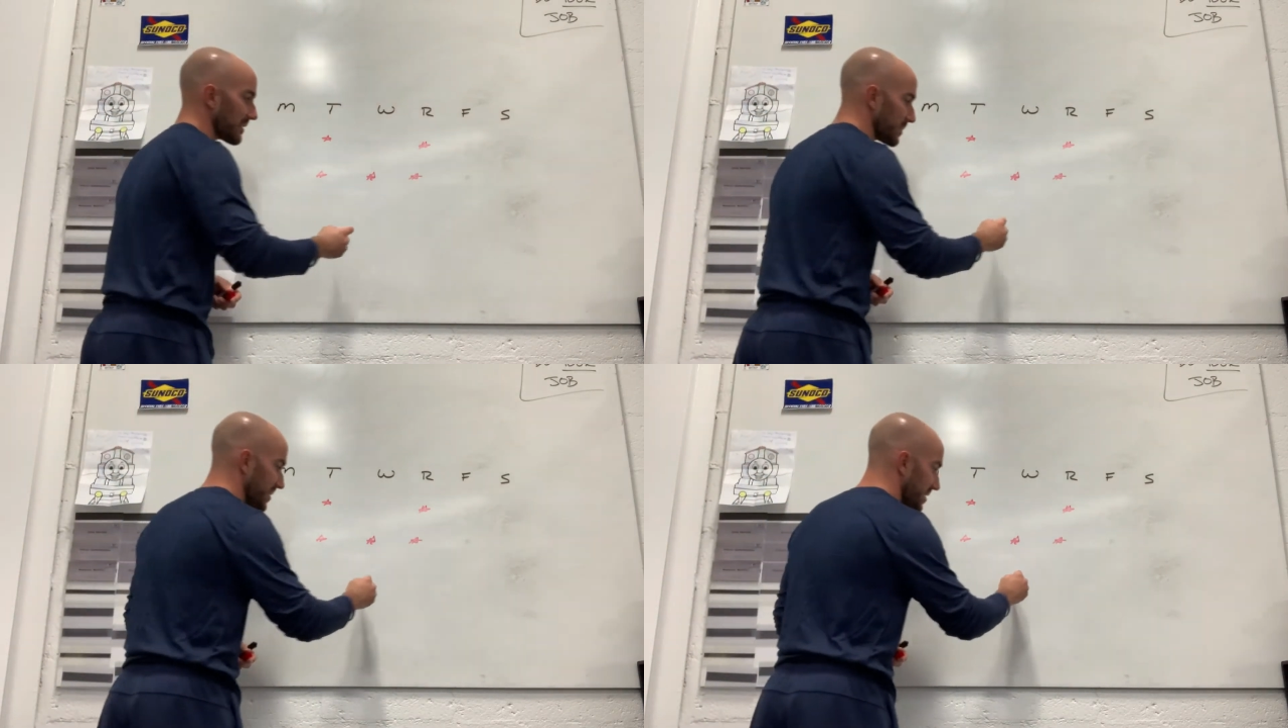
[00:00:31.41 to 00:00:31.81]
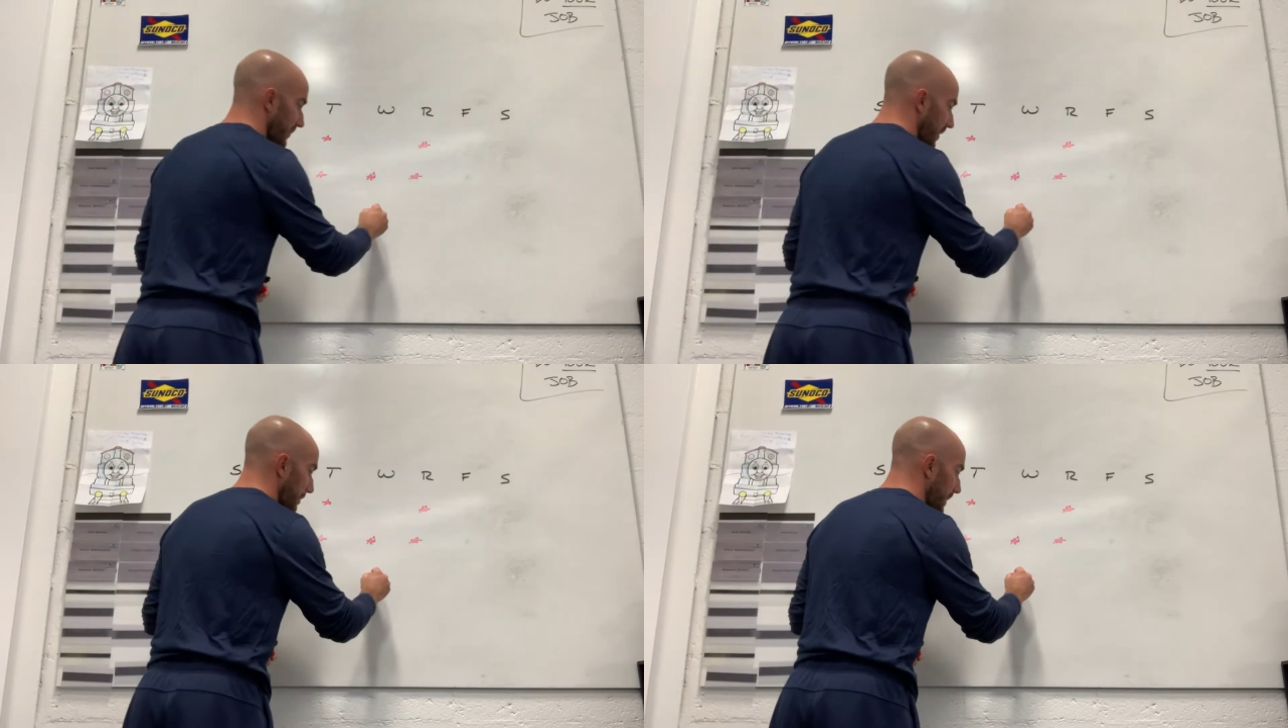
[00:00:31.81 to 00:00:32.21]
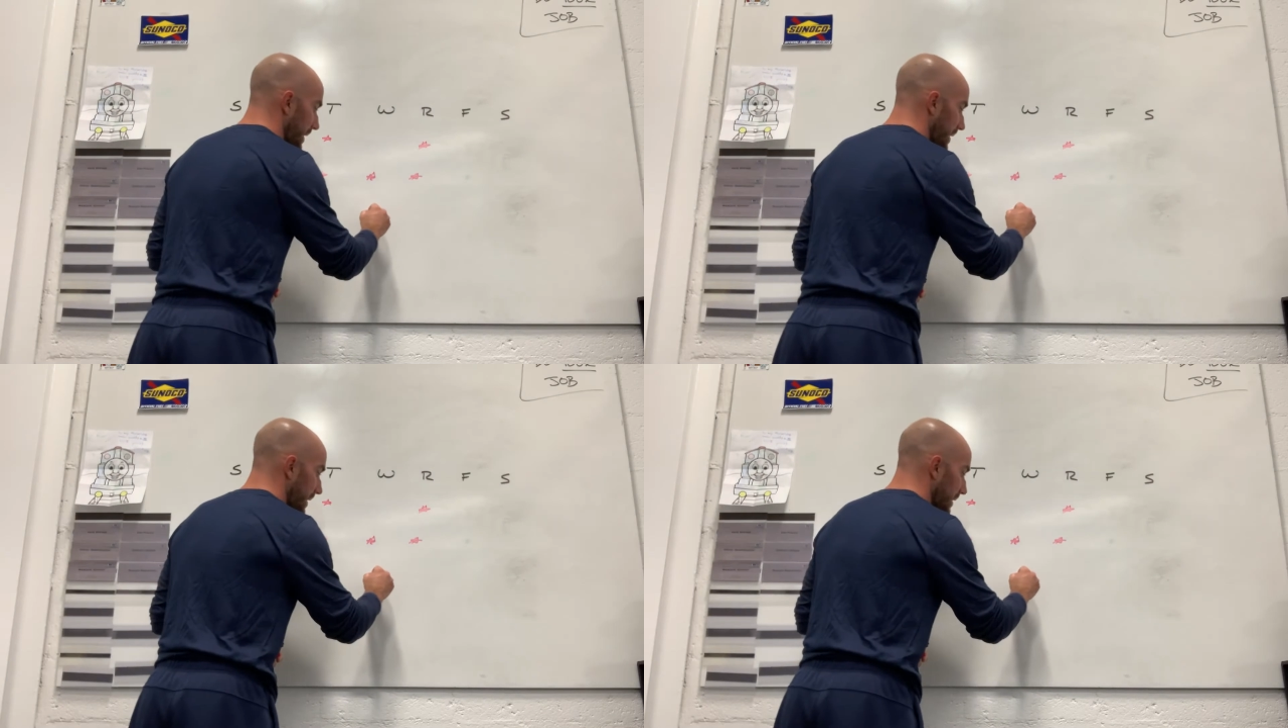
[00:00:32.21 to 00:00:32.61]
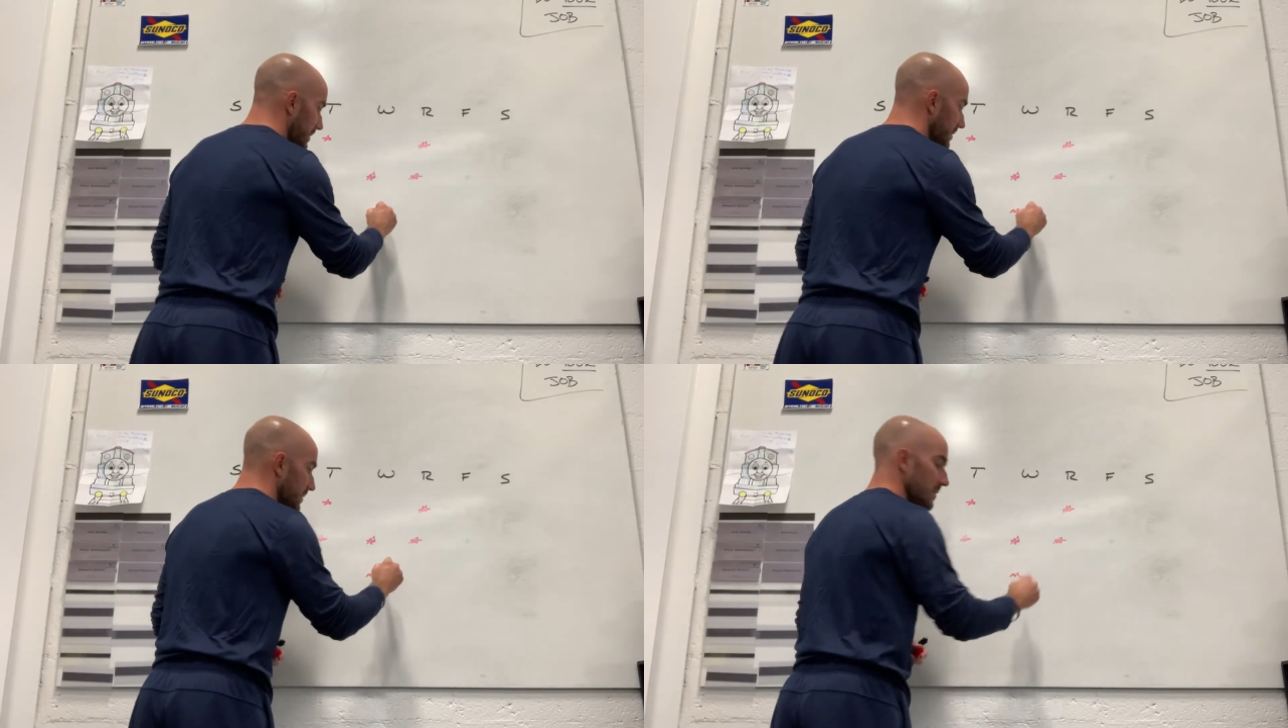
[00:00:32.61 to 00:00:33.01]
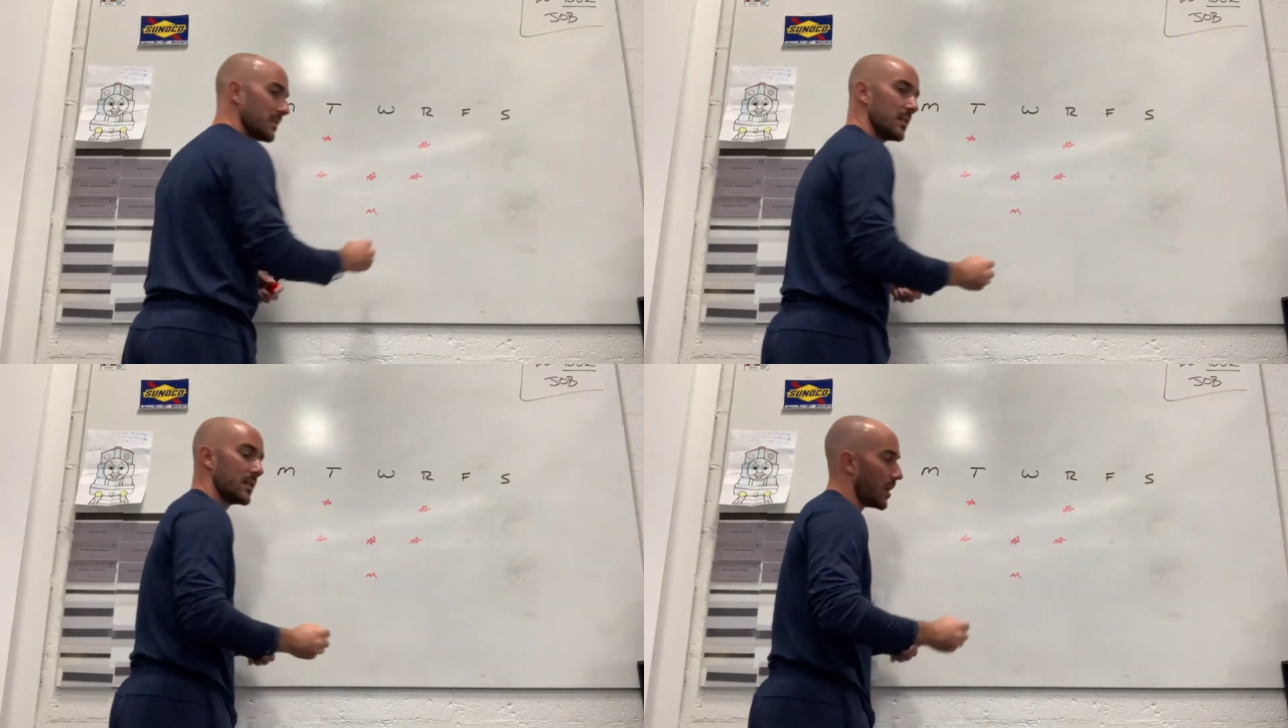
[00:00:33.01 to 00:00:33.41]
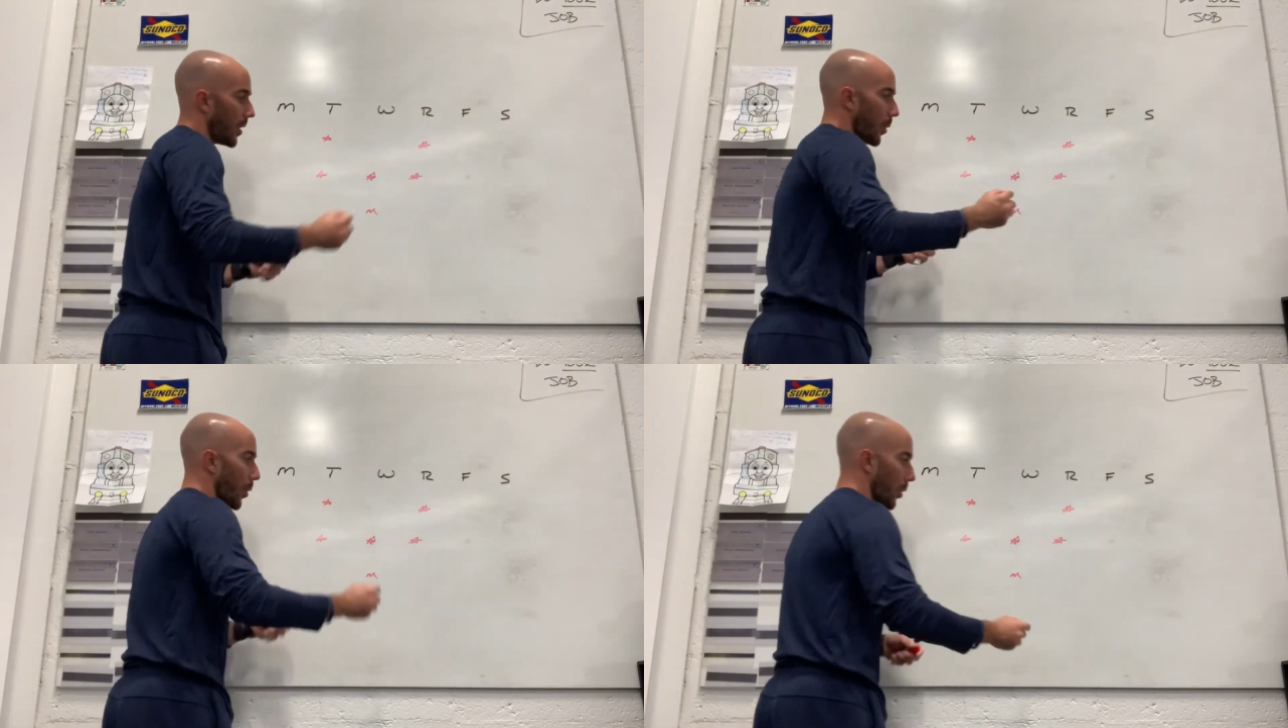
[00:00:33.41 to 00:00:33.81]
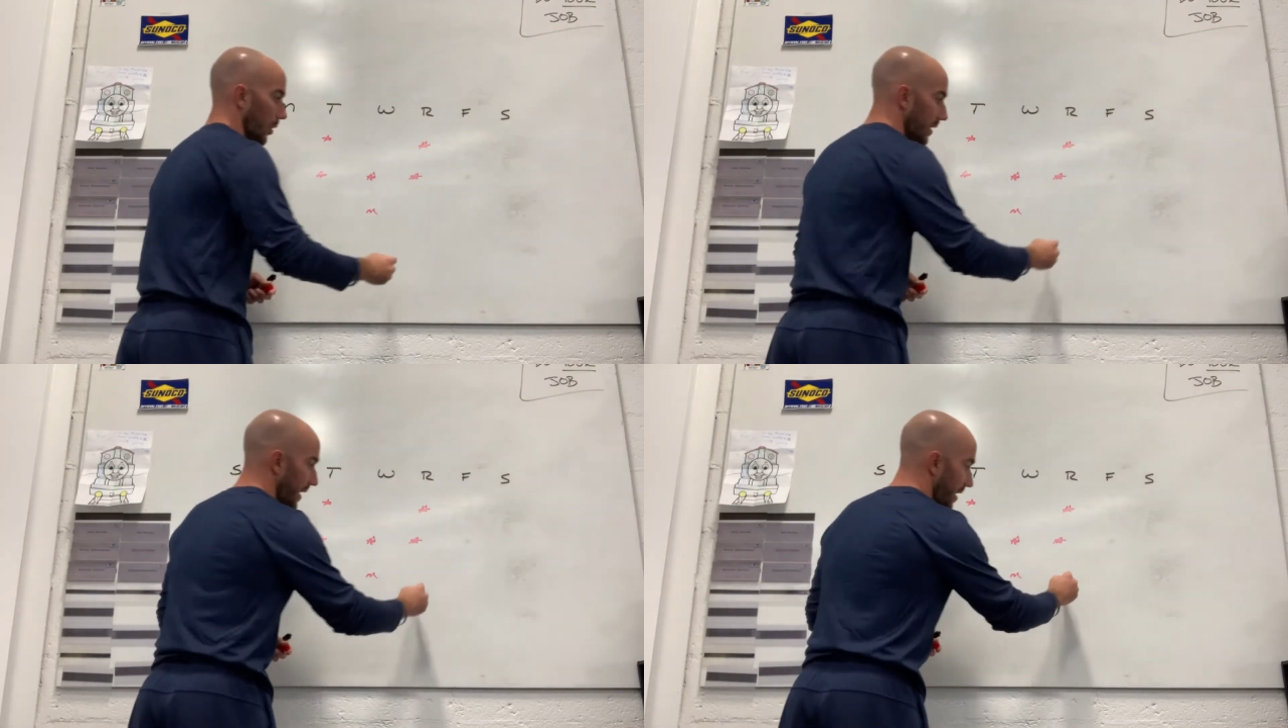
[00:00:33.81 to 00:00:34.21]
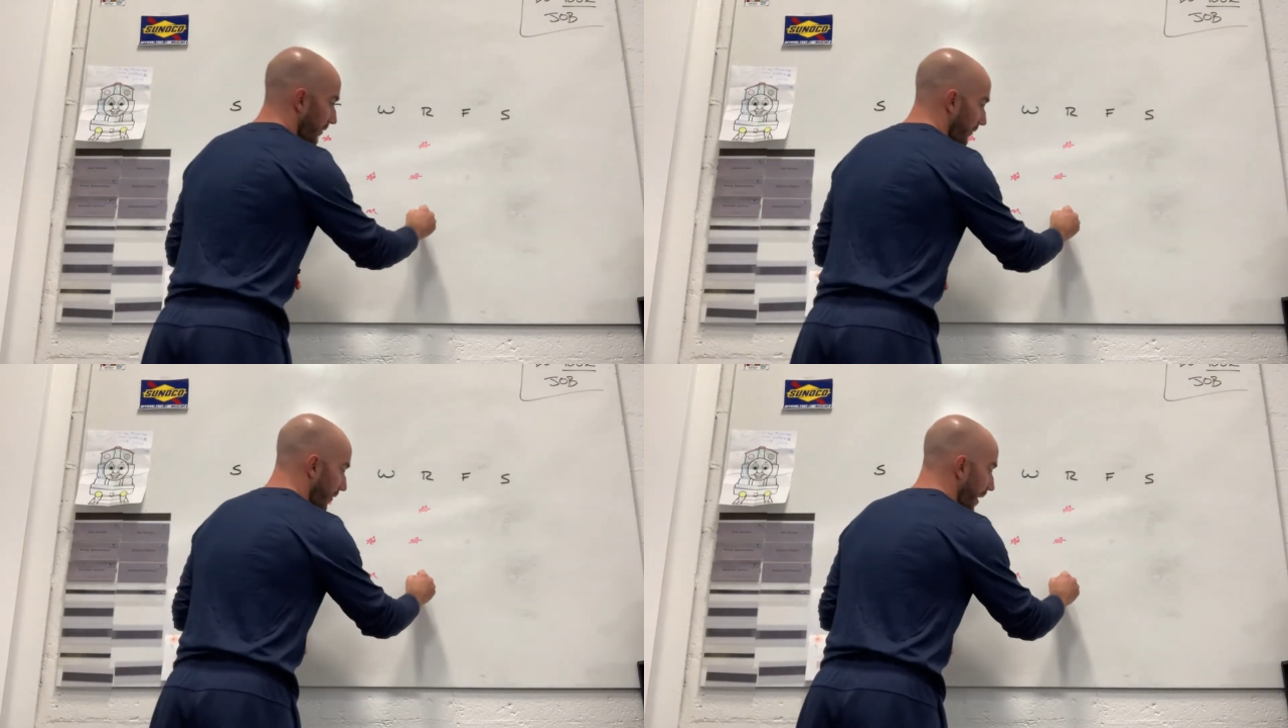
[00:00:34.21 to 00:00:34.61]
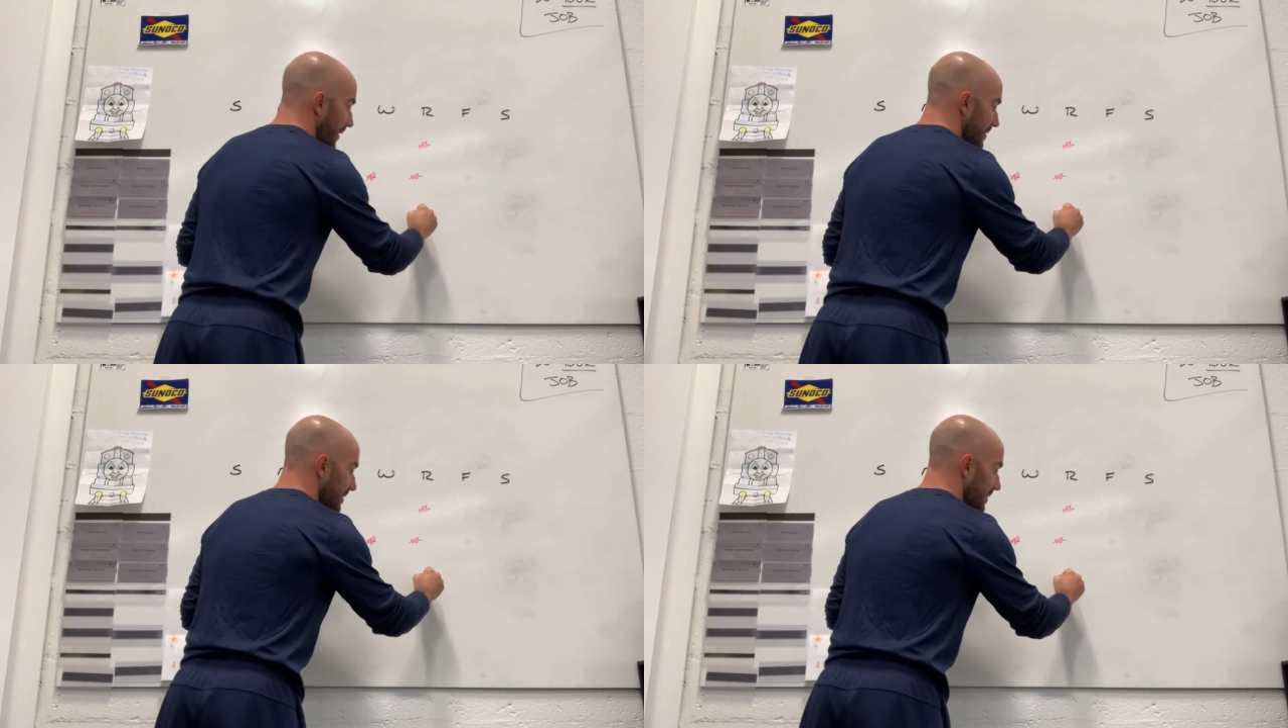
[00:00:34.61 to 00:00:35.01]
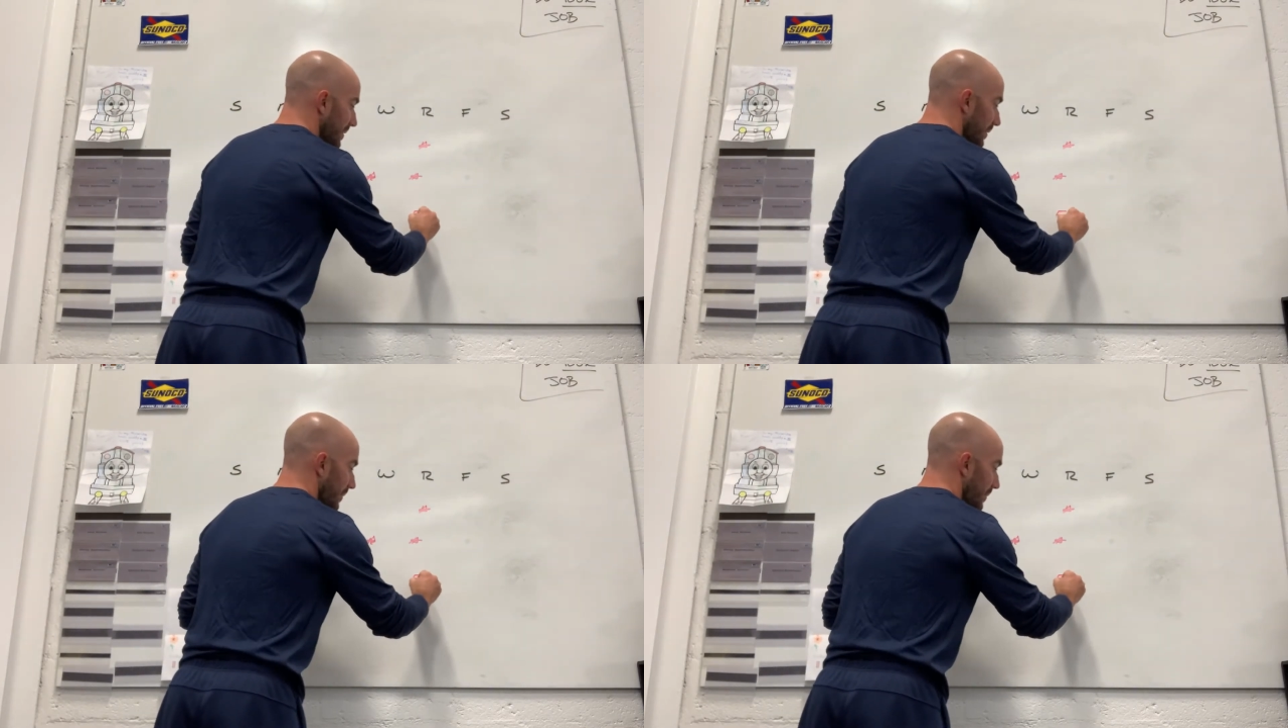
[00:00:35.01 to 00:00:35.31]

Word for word: specific meetings or events,